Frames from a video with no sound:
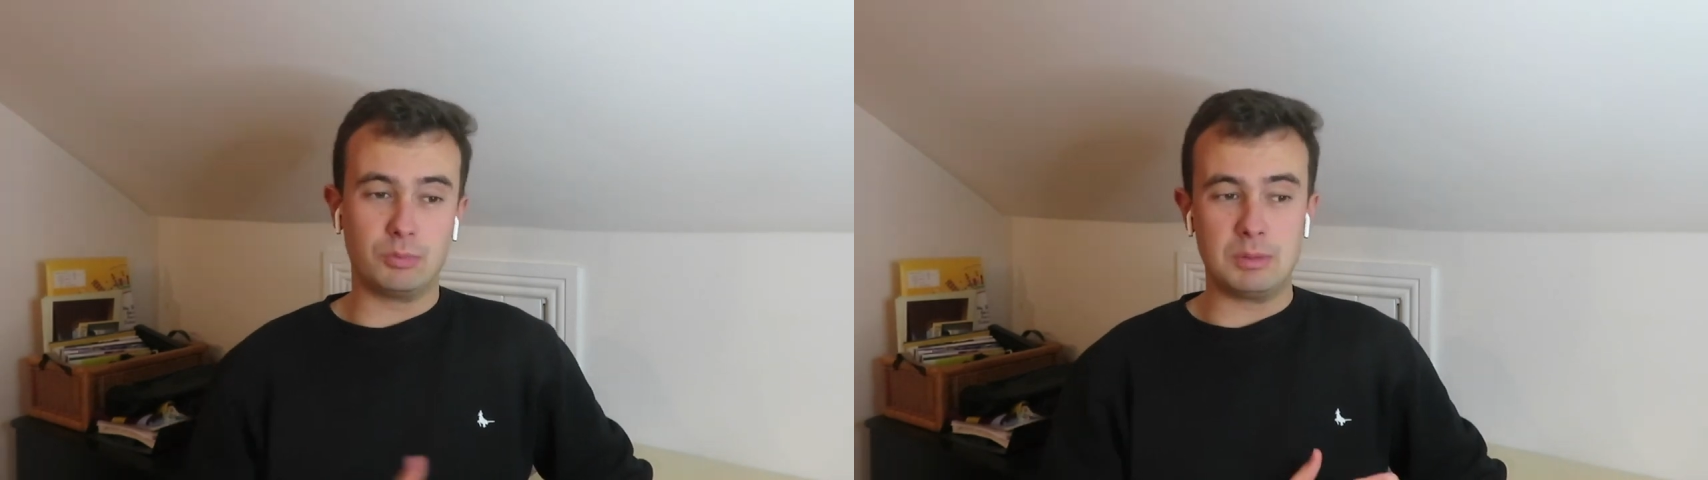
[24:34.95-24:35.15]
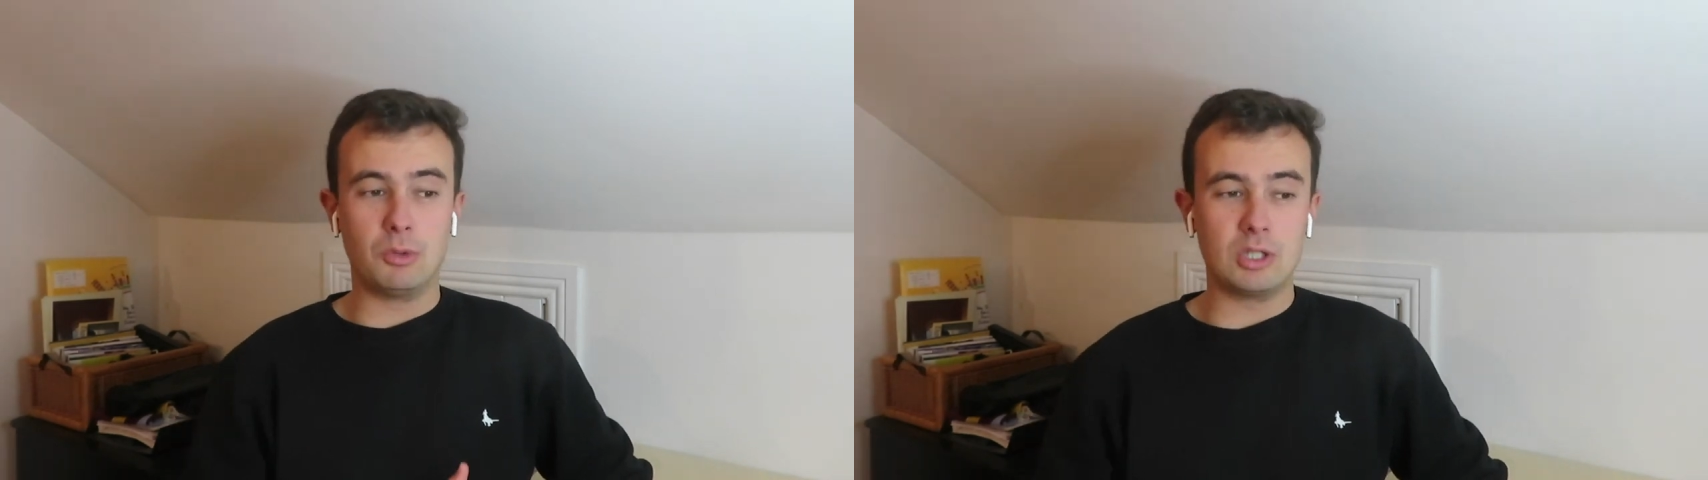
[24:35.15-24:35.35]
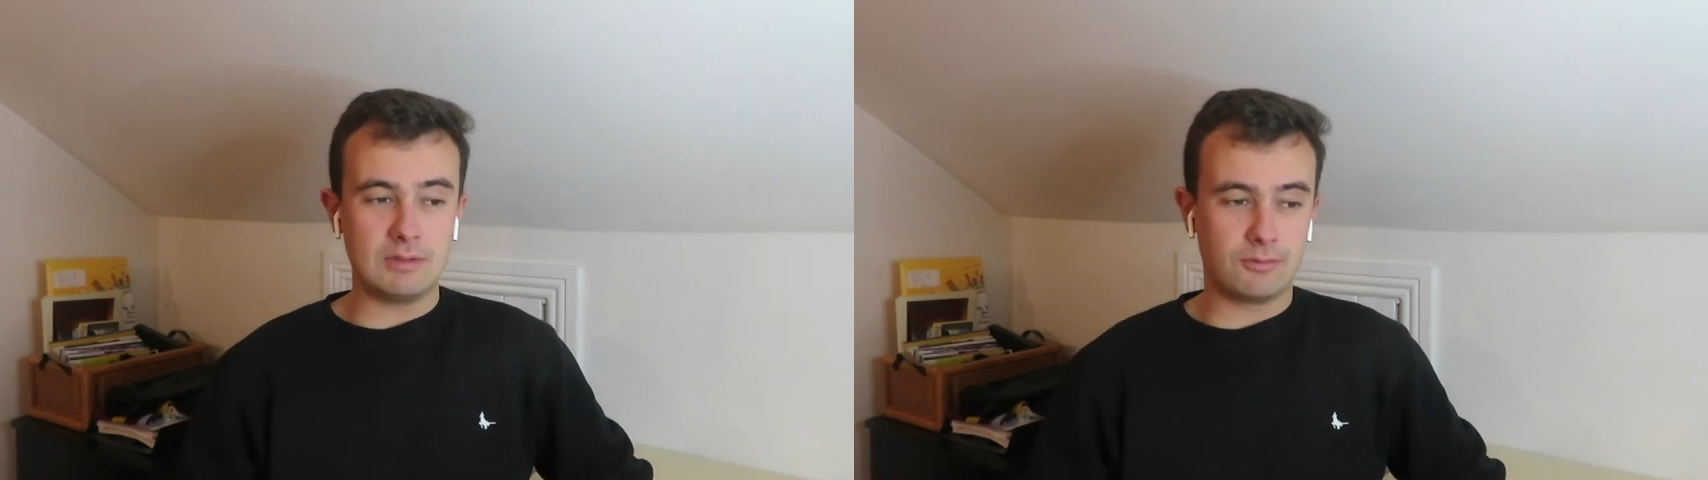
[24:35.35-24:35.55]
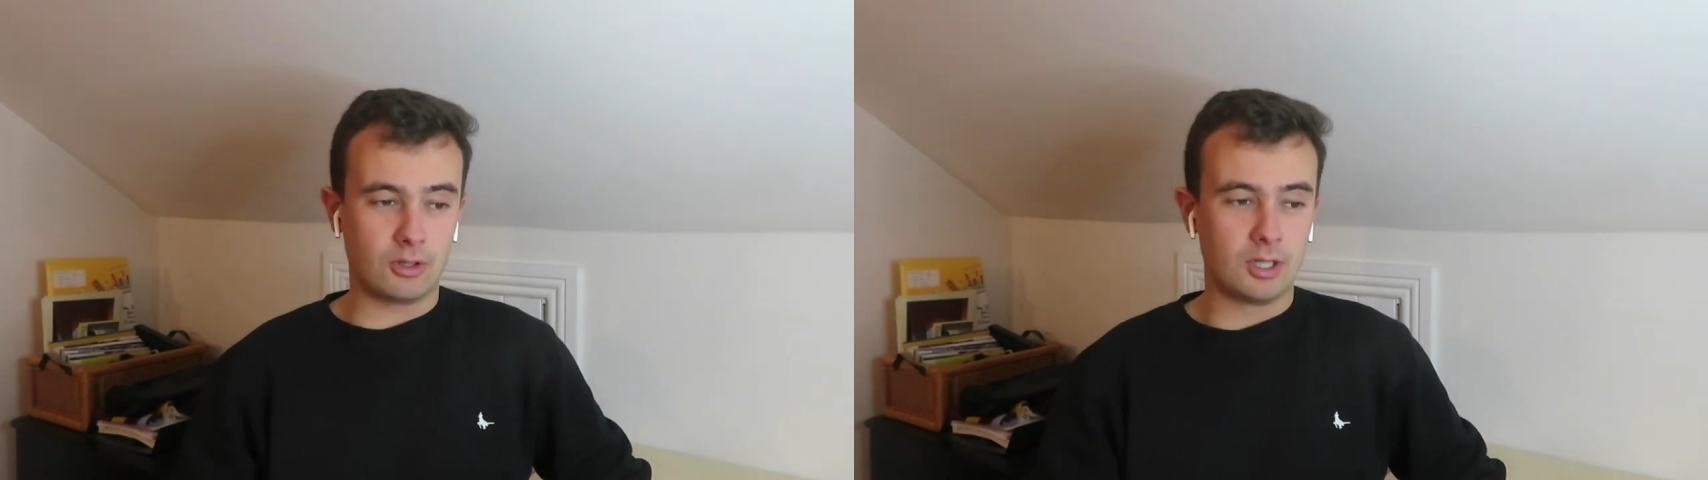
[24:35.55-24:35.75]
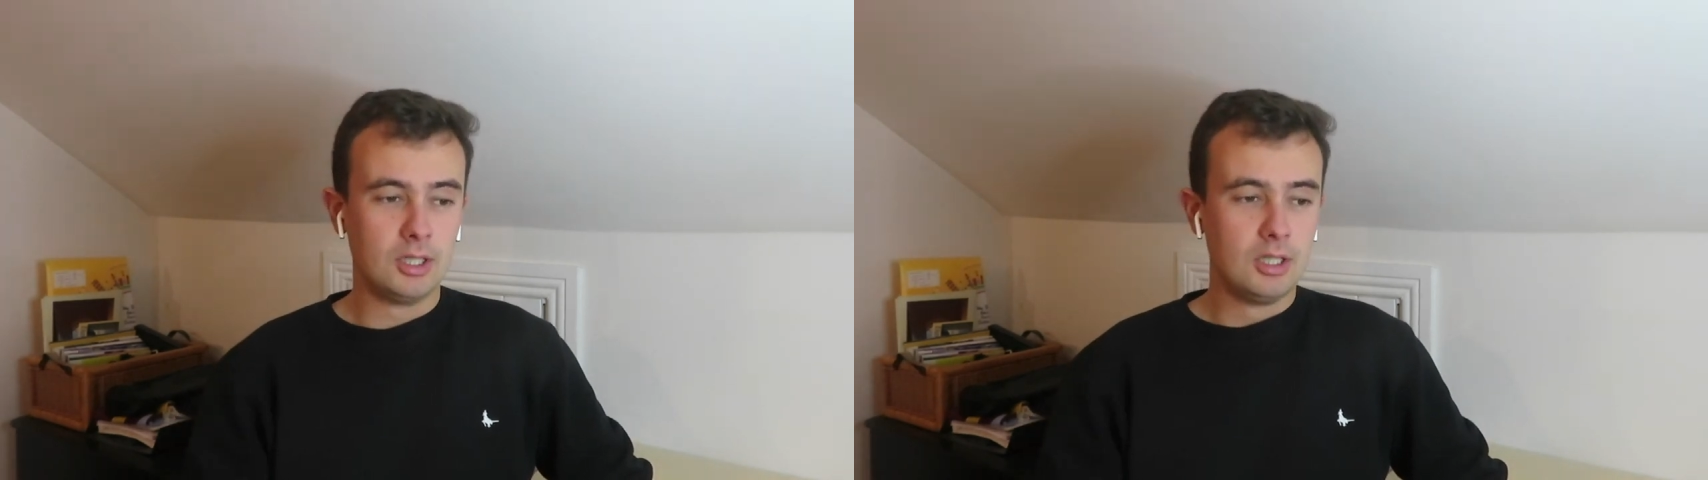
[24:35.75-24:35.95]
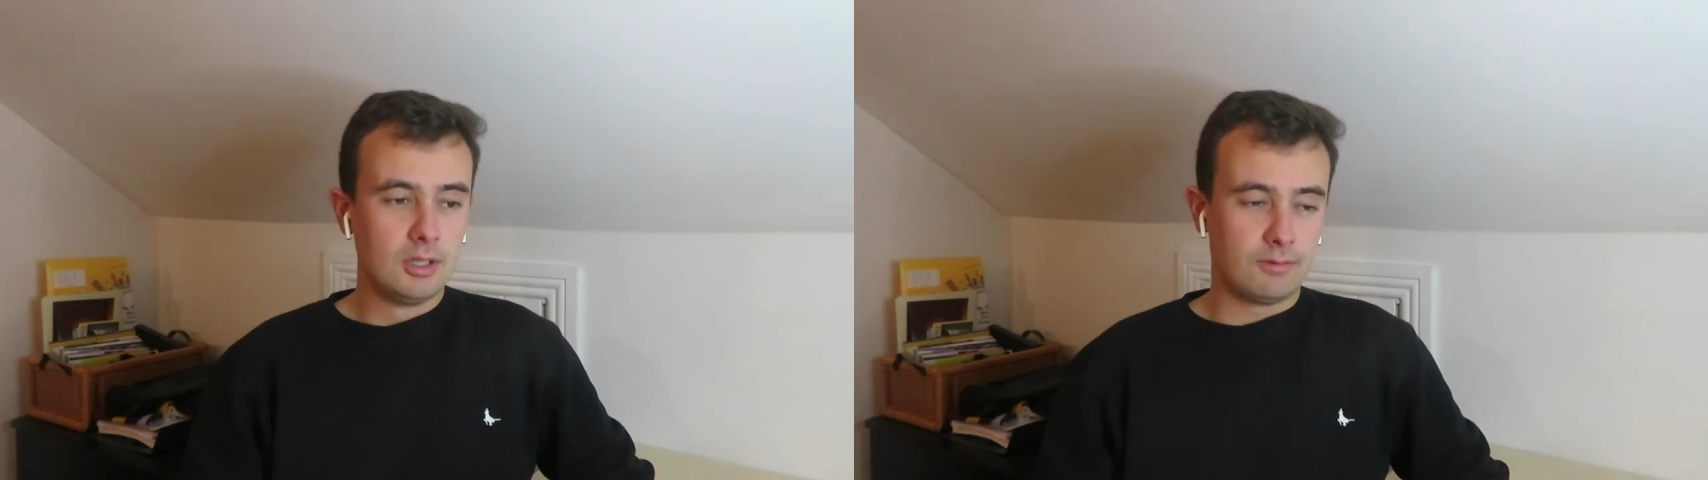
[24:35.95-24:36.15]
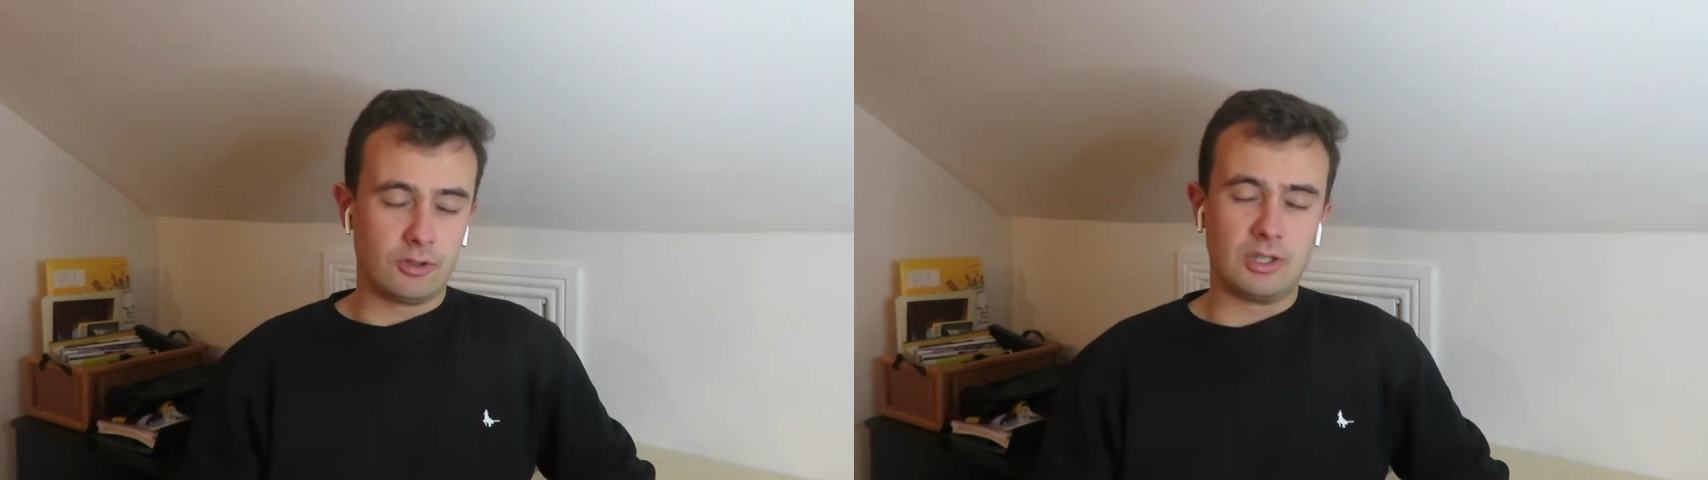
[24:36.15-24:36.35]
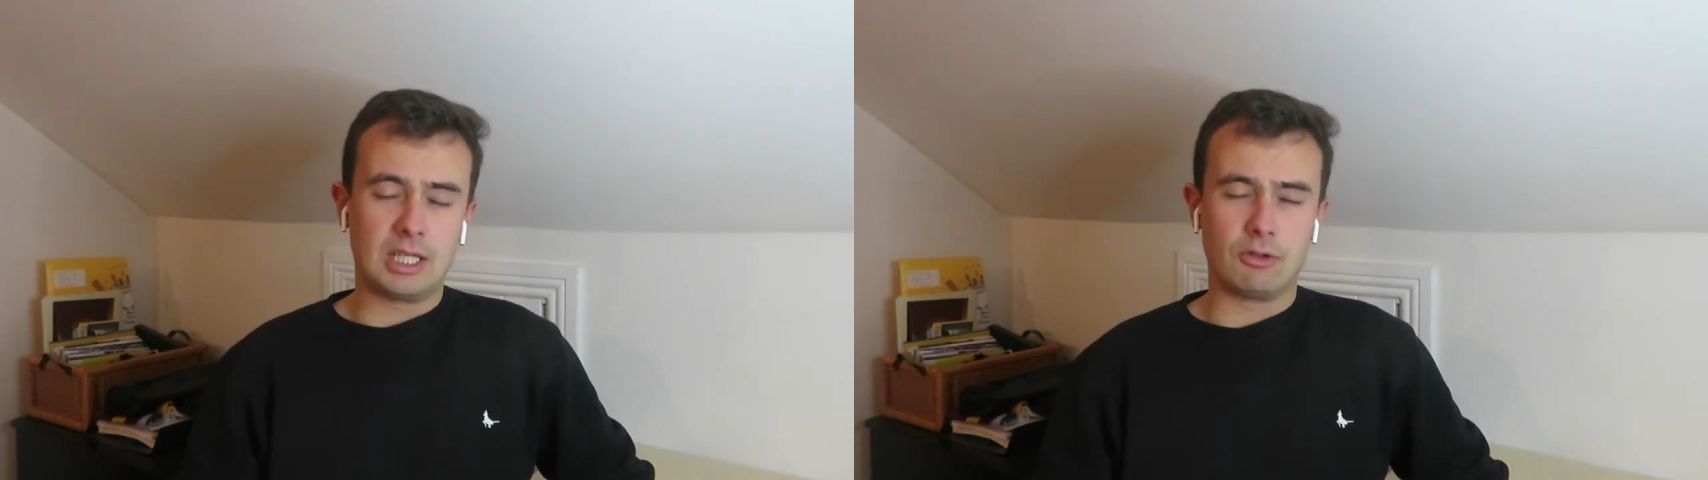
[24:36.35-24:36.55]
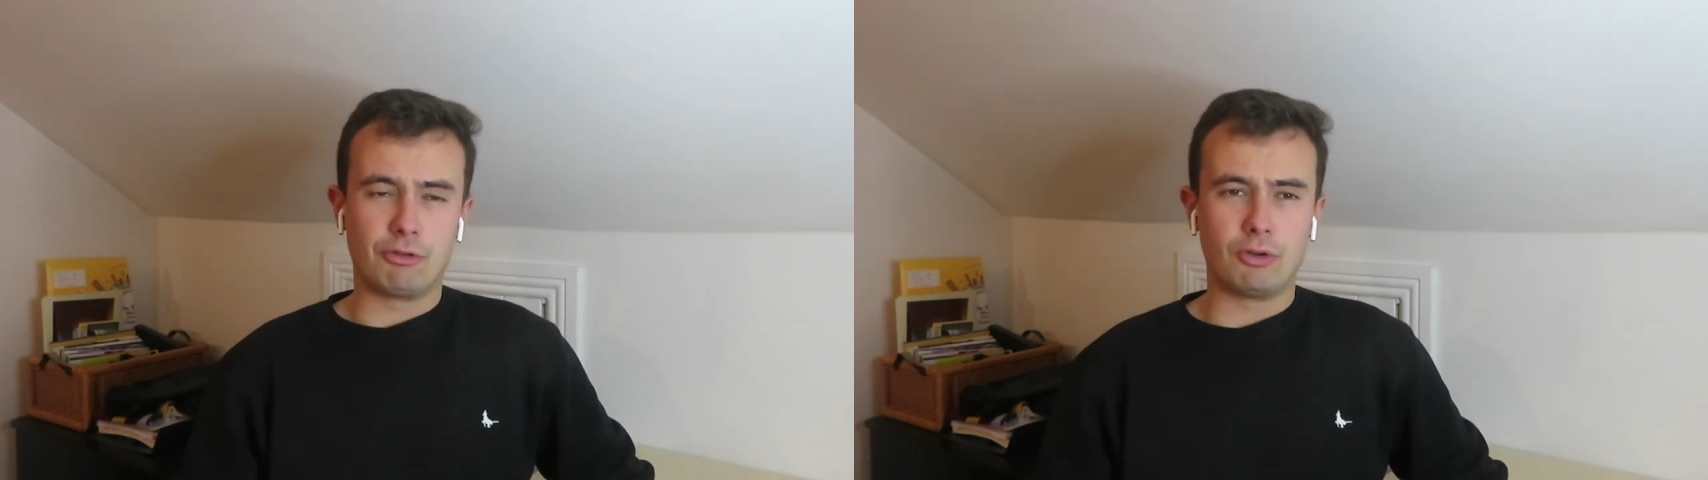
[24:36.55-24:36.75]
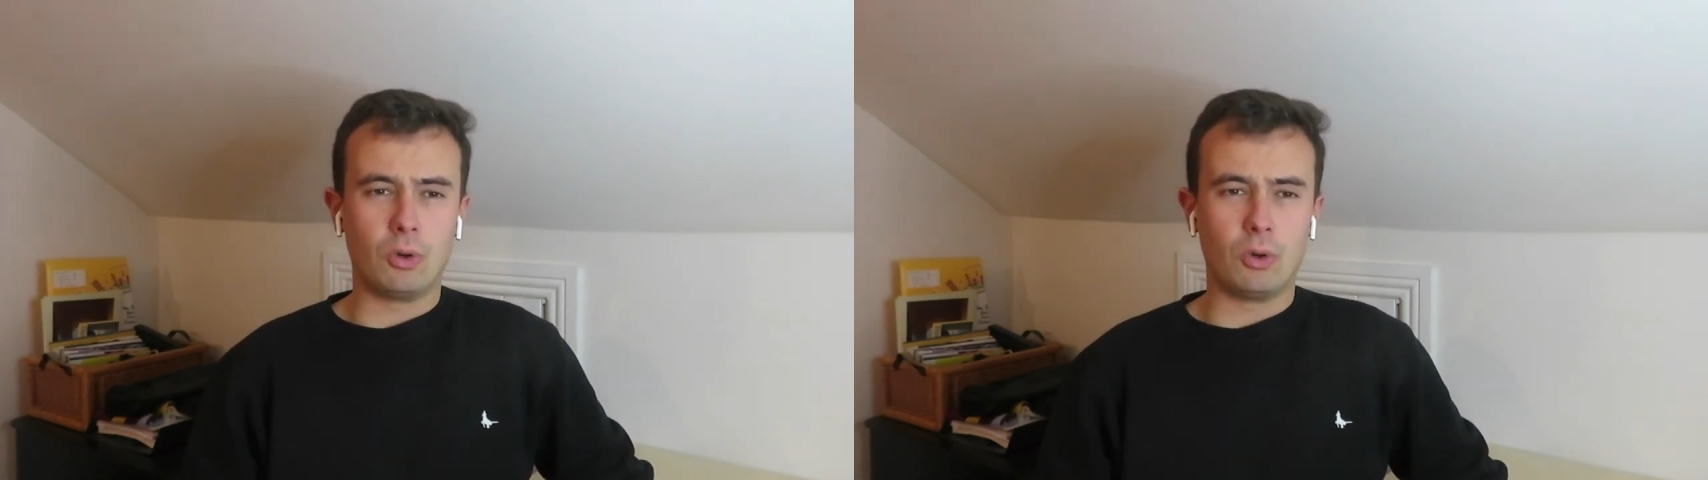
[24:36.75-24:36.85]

There'll be money for the Nichols